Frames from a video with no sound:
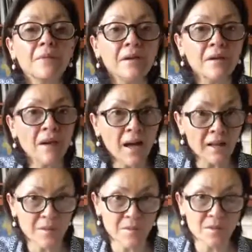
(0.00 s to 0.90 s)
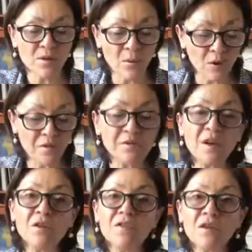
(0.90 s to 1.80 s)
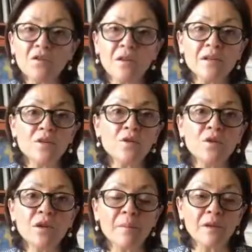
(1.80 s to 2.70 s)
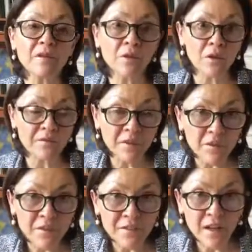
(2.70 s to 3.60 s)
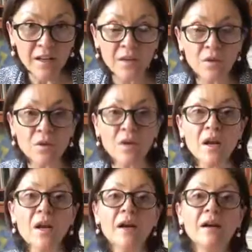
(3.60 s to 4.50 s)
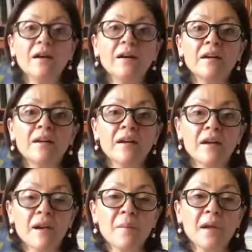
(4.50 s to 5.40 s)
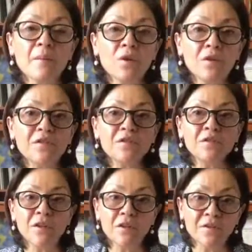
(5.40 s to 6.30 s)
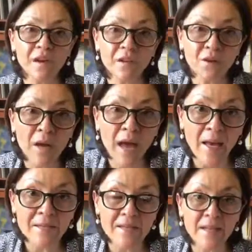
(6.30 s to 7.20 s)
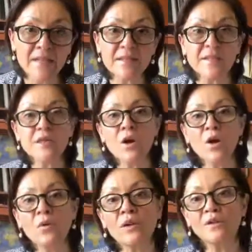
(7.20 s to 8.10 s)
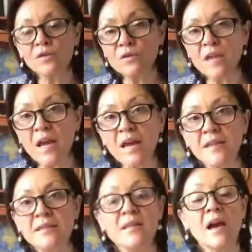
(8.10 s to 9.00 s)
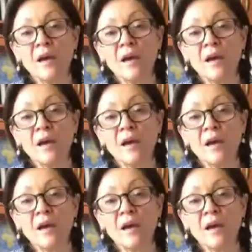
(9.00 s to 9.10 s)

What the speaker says: items. So I'm going to verify your credit score. I'm going to verify your income, and I'm going to verify your assets. So in a few days, the